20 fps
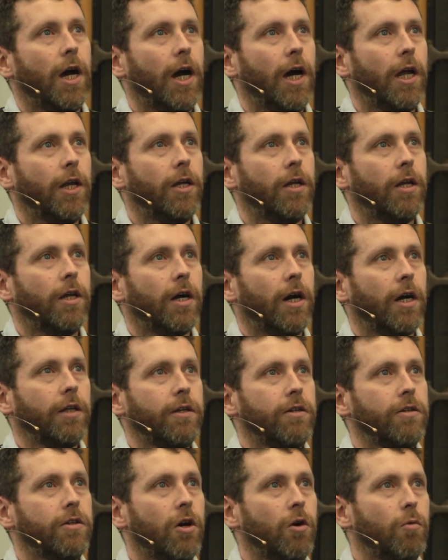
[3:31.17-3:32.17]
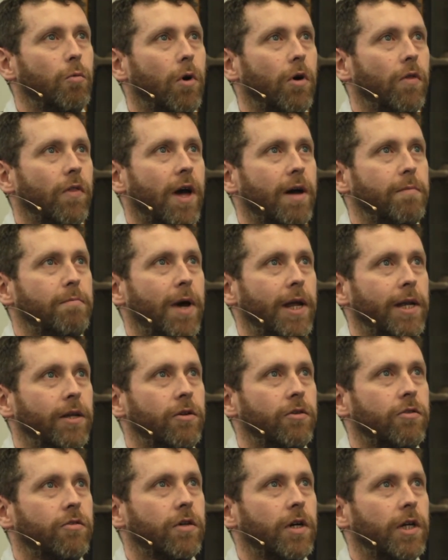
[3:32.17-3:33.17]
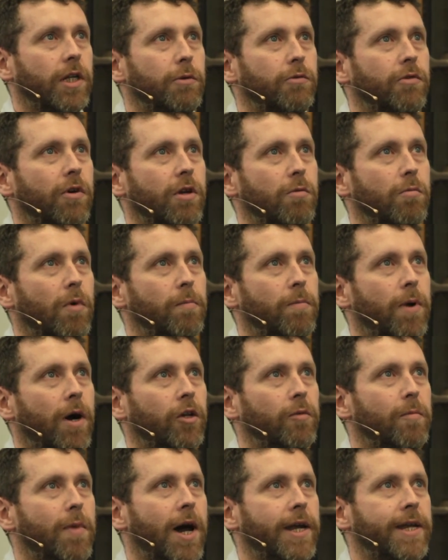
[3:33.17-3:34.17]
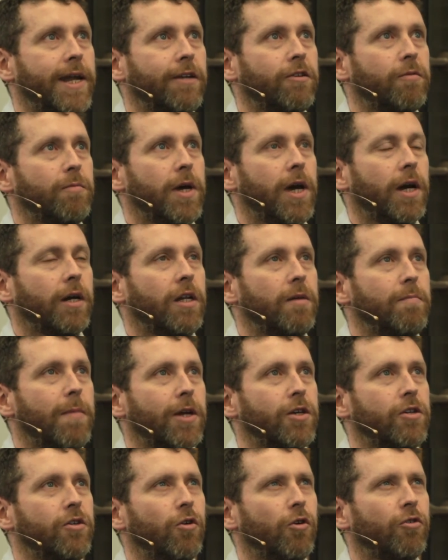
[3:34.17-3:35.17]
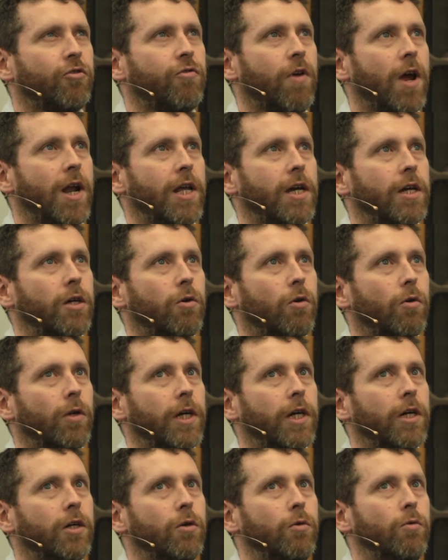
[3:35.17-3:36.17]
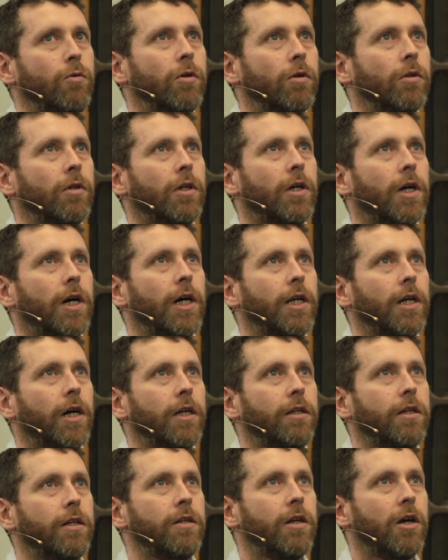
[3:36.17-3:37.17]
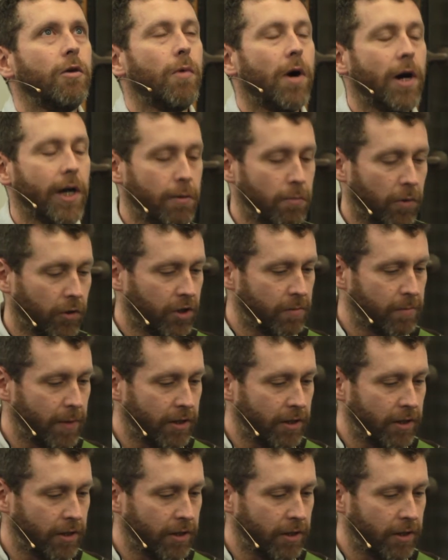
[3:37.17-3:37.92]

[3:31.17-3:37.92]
And I didn't know what that meant, and there was only one part of my anatomy I could imagine an Australian calling a Google, and I didn't know why he wanted